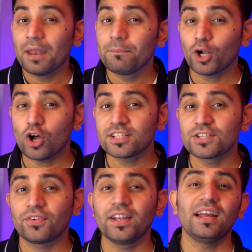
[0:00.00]
And because
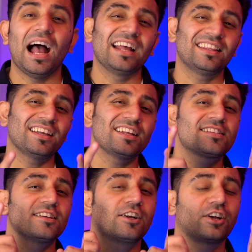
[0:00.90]
it's free, I think
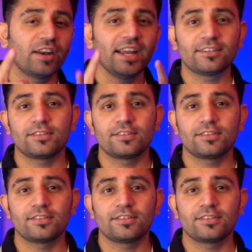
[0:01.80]
it's a great